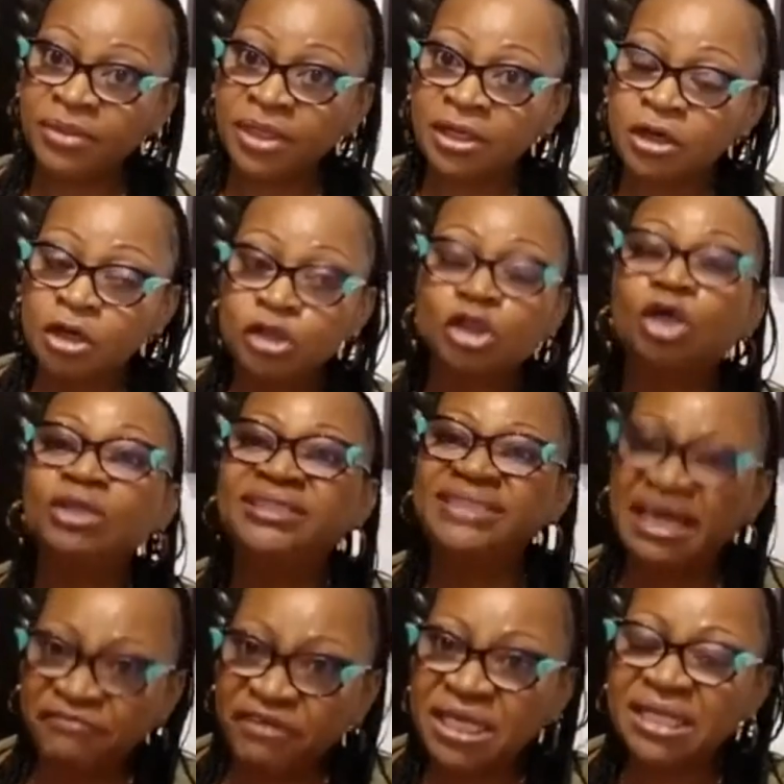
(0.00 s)
So
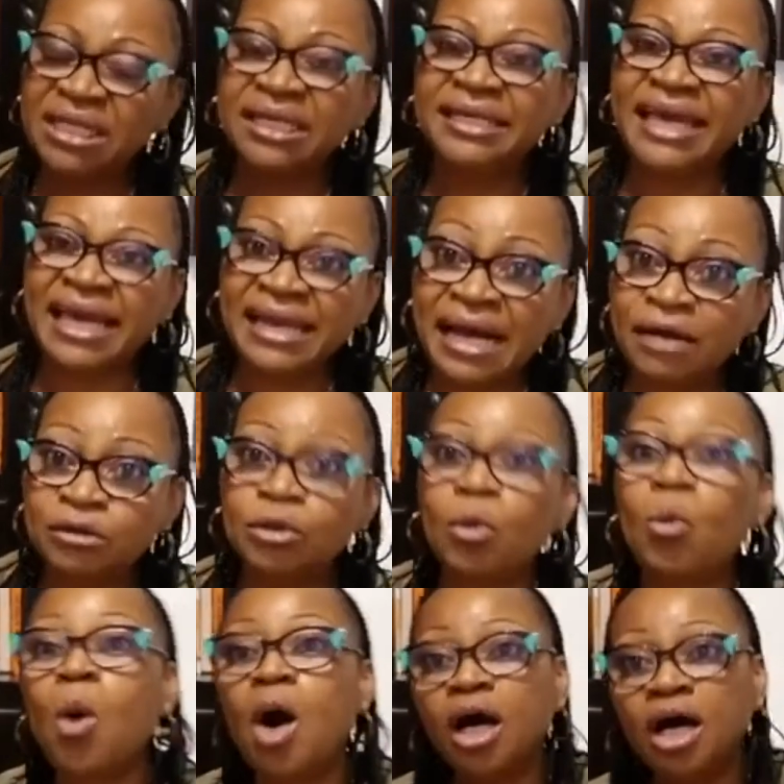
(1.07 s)
definitely get out,
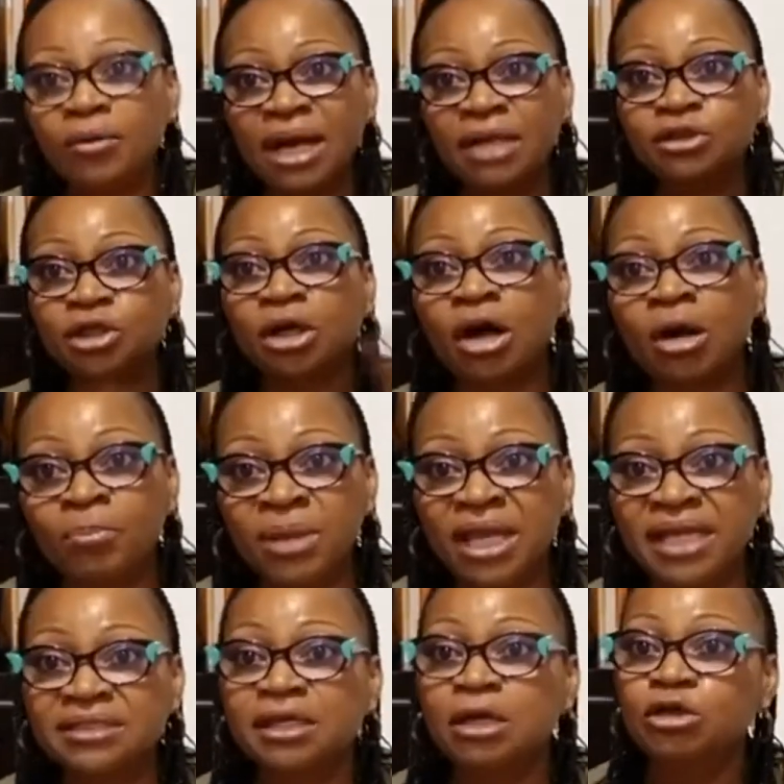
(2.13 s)
walk around your
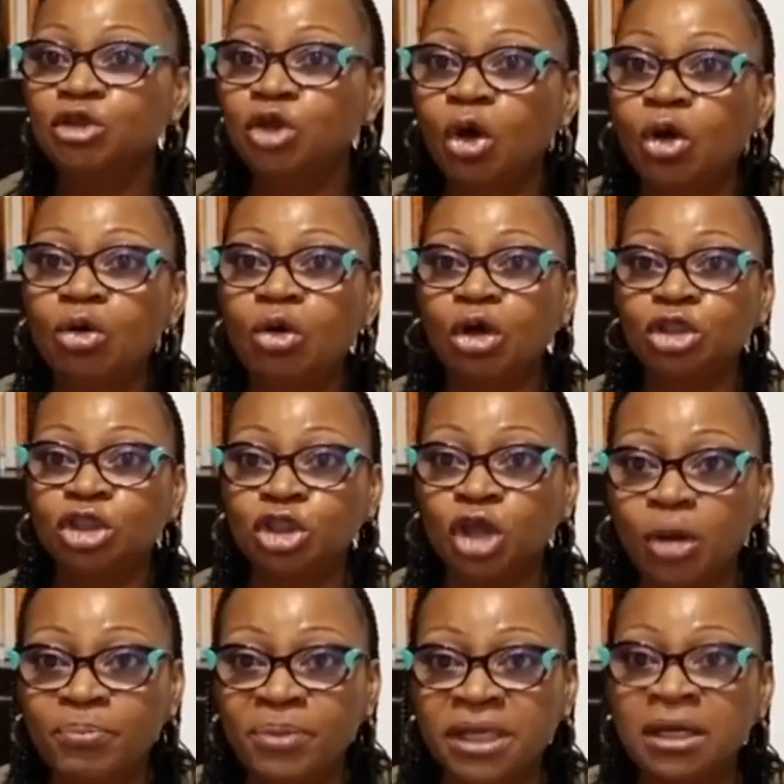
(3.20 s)
complex. Don't go
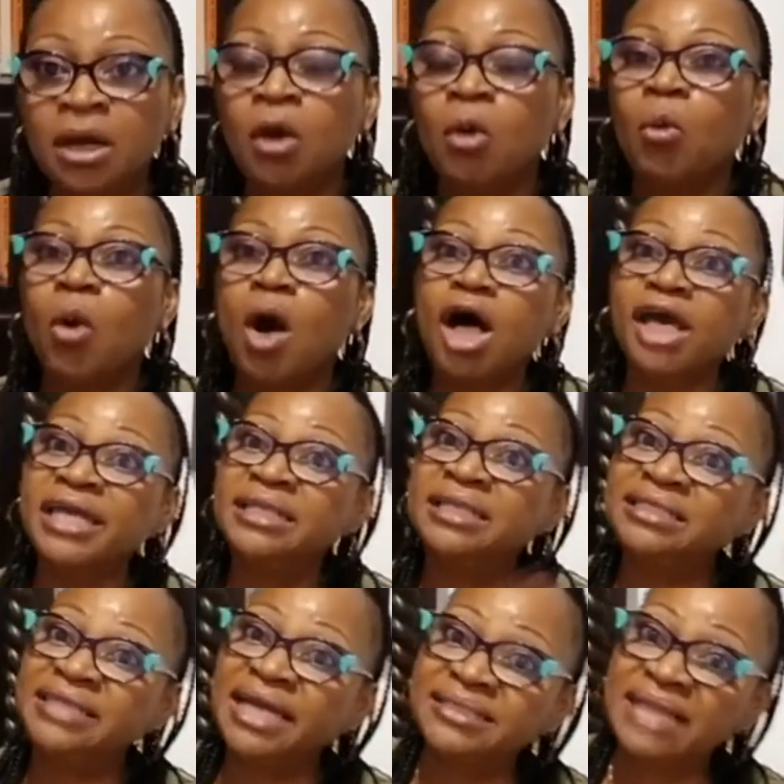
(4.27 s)
shopping. Walk in the
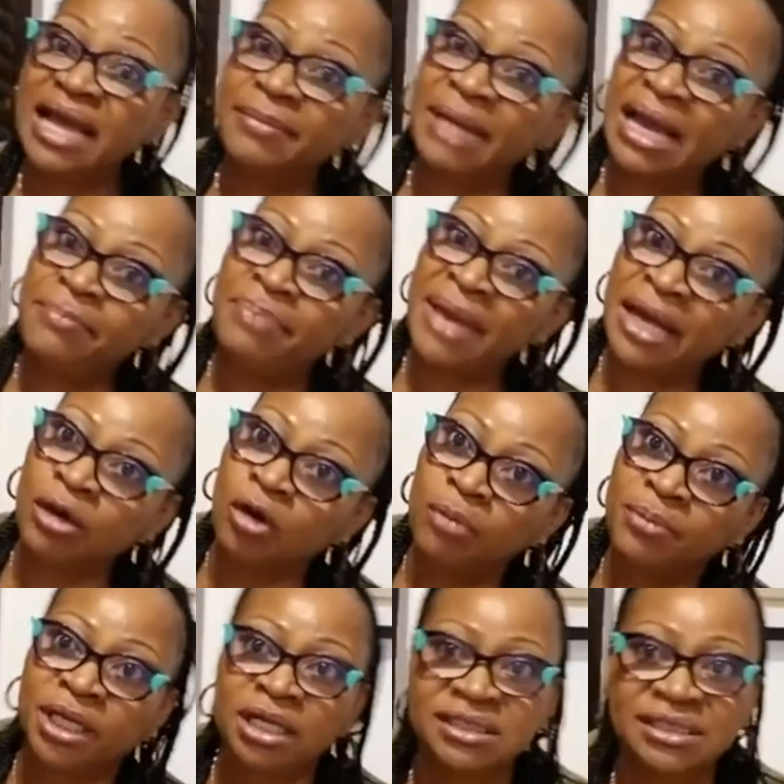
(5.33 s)
daytime, I better go
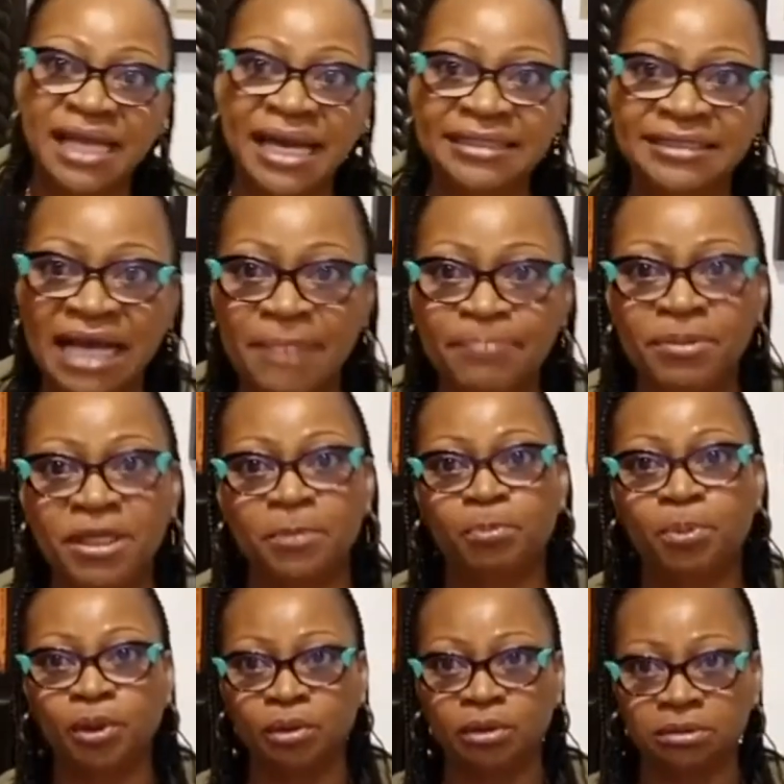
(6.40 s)
because Naija
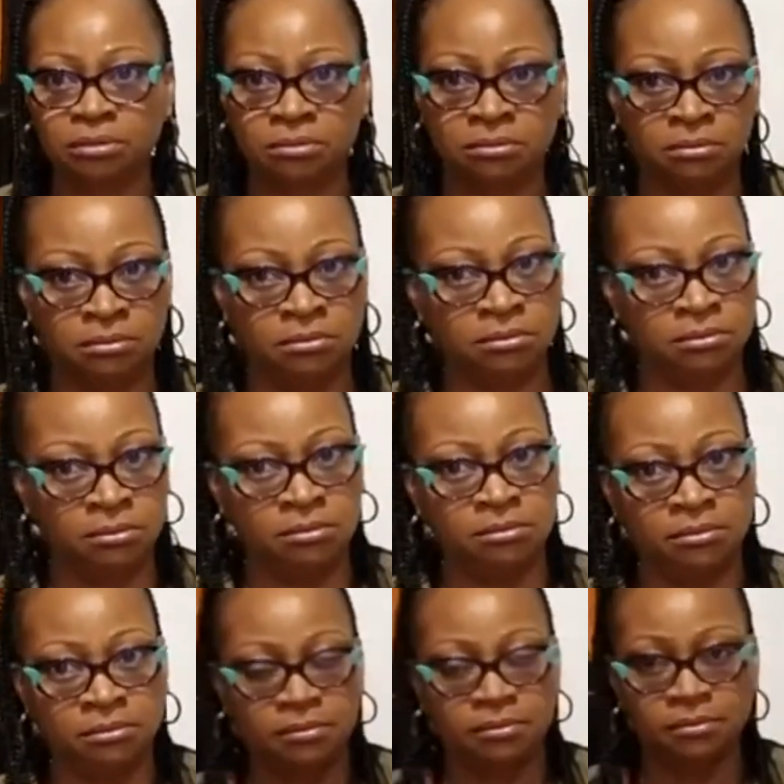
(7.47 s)

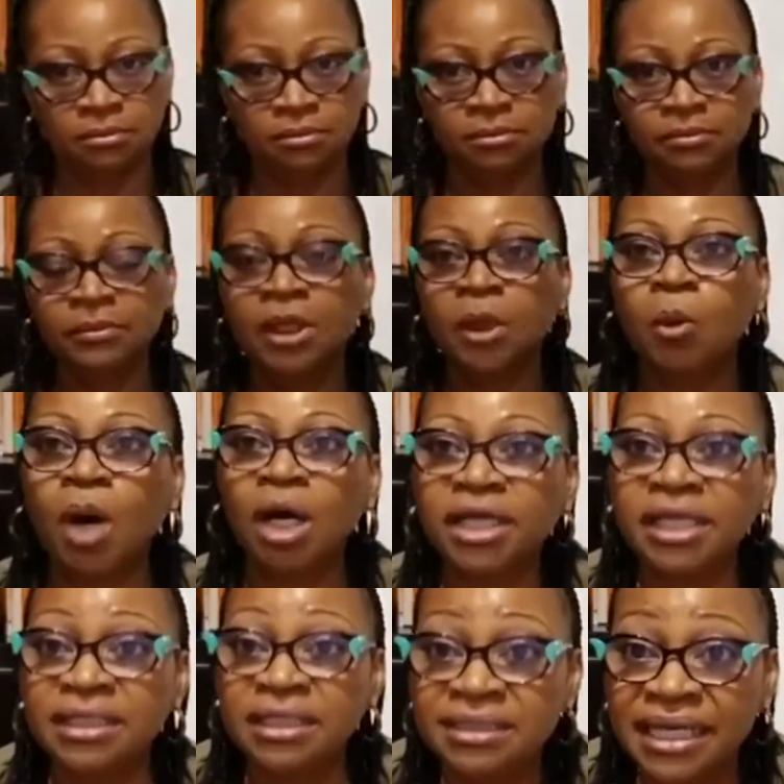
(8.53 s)
people. Walk in
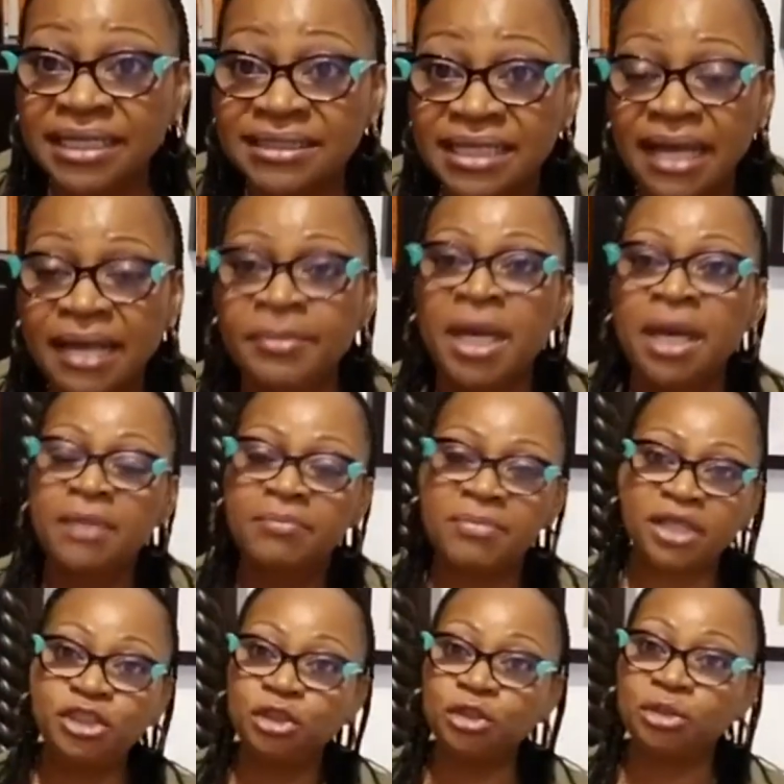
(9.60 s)
the daytime. Make
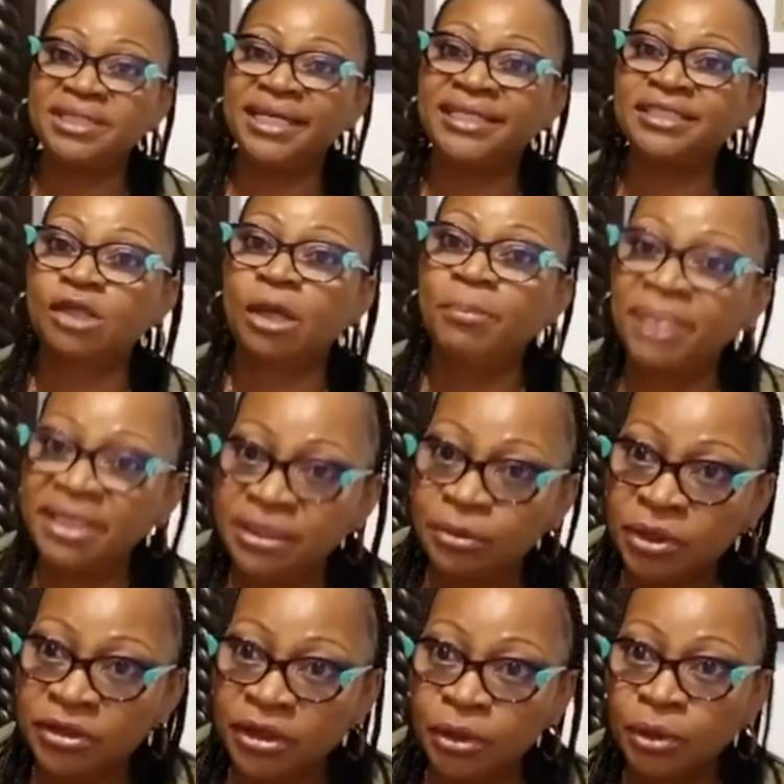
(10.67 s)
sure you take somebody
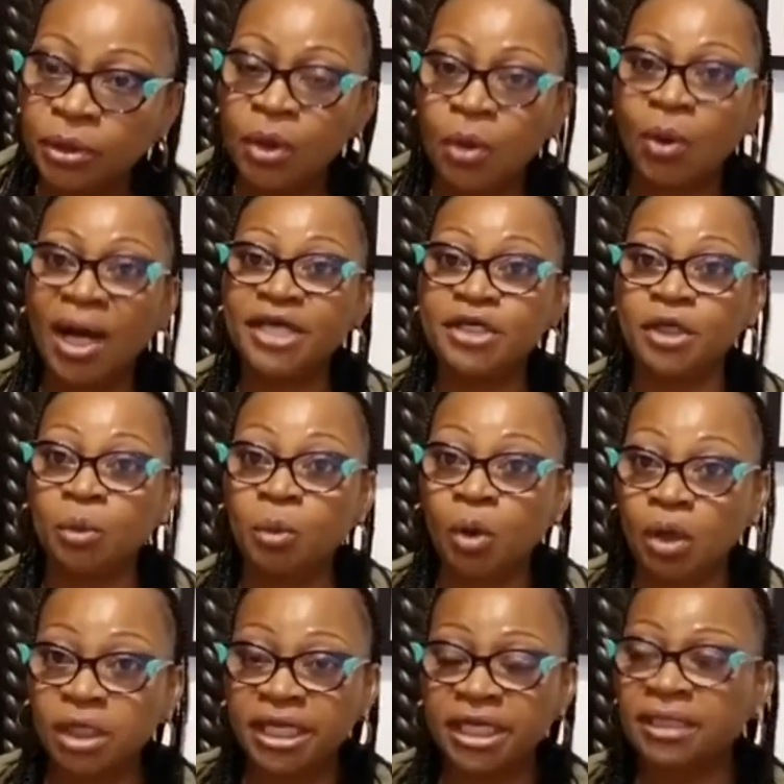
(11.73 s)
with you while you're
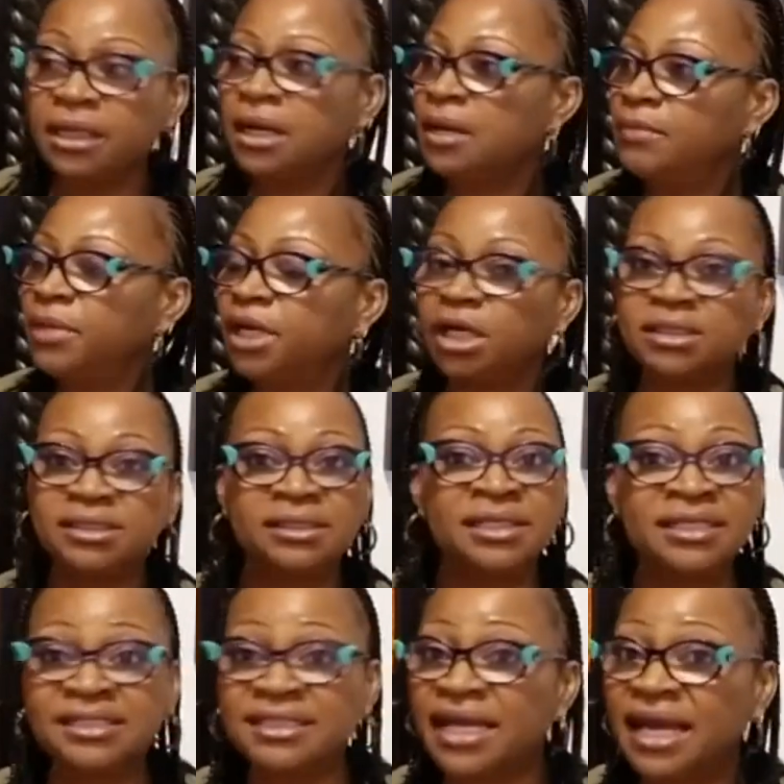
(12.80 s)
walking because
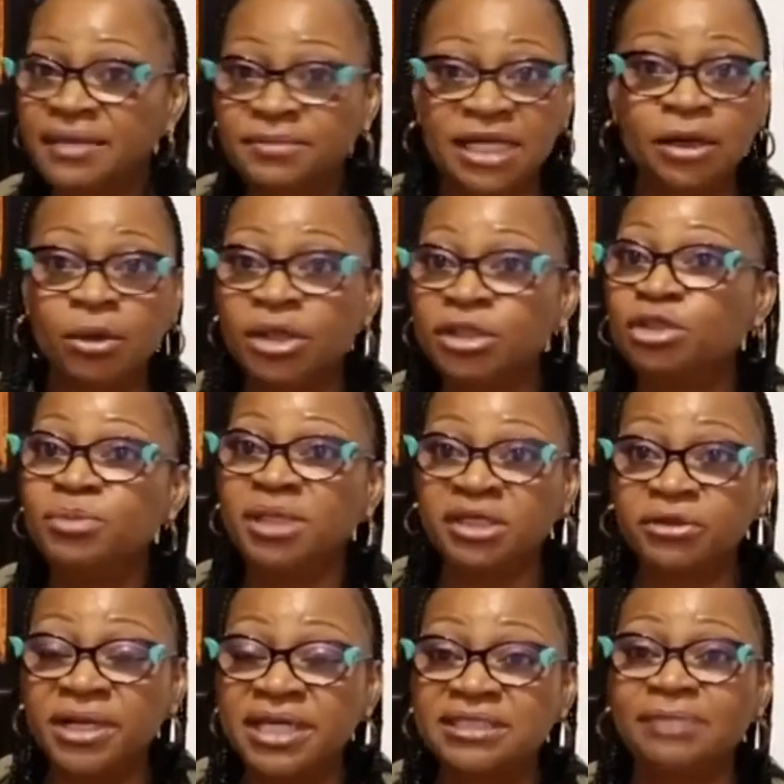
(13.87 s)
these times are going to be
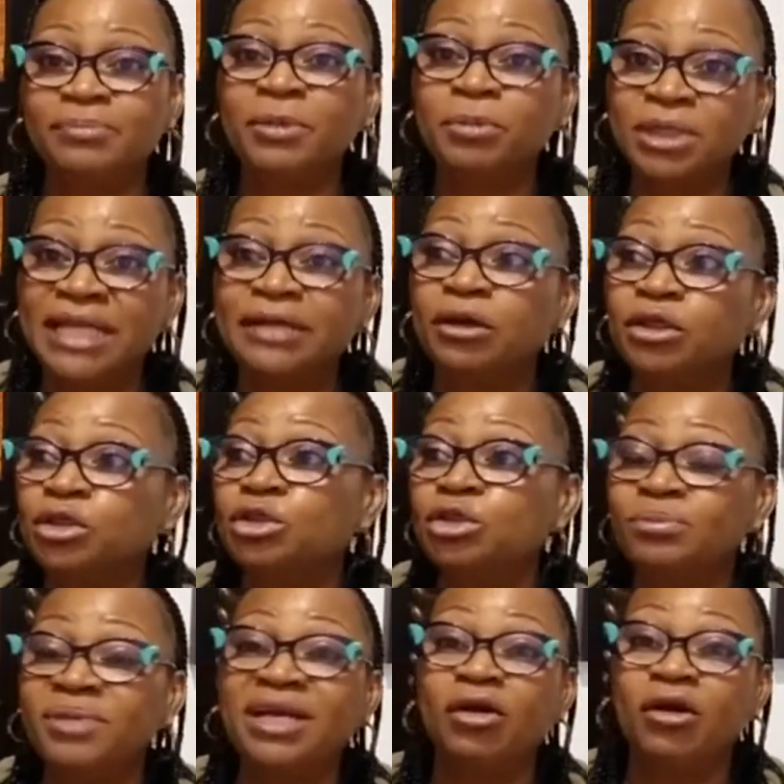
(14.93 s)
crazy. People are not used to
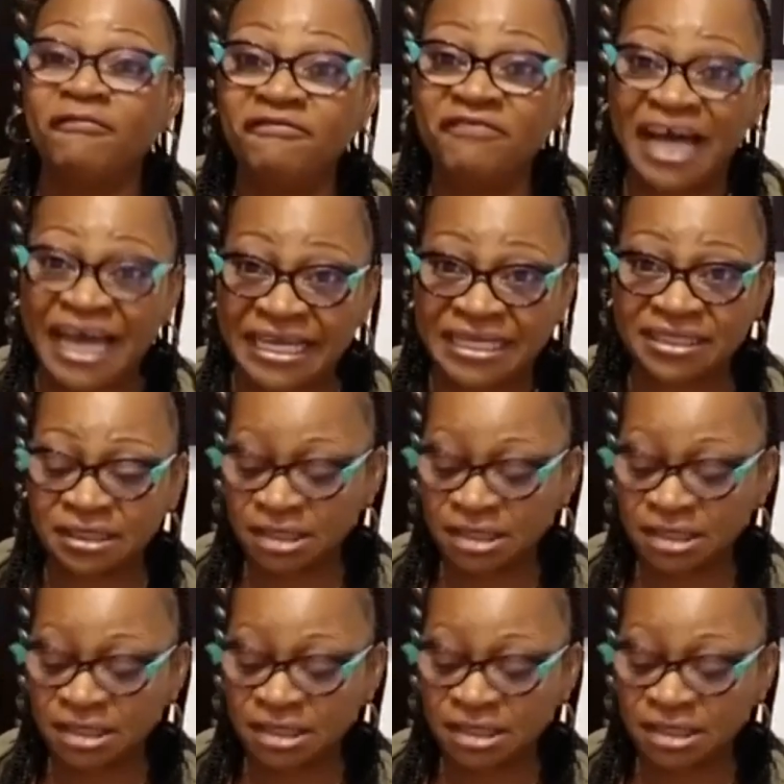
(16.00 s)
being confined.